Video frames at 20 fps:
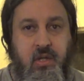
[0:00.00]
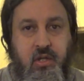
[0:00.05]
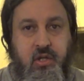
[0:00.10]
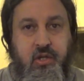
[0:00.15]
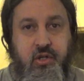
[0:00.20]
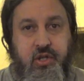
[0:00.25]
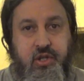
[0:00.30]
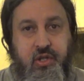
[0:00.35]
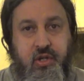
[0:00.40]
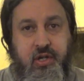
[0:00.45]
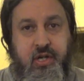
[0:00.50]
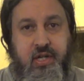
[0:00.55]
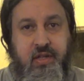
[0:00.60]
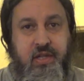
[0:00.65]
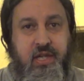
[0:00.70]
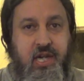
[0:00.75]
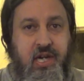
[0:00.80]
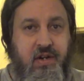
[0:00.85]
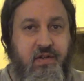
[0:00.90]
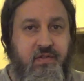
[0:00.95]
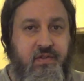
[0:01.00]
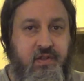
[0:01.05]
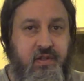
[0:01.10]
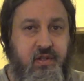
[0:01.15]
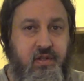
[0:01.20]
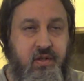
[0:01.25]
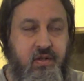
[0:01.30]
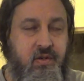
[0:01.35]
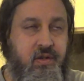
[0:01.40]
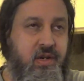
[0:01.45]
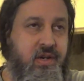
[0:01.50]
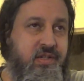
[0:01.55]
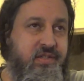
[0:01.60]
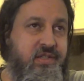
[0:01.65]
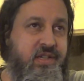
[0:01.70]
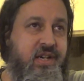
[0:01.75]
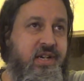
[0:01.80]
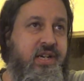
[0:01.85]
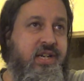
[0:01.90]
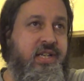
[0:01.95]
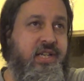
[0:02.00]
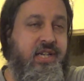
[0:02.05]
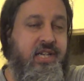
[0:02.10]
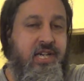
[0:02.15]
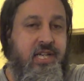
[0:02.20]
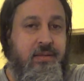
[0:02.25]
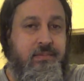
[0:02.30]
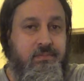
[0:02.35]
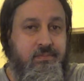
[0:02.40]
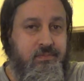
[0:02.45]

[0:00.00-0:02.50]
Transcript: 2.30 in the afternoon. I decided to get up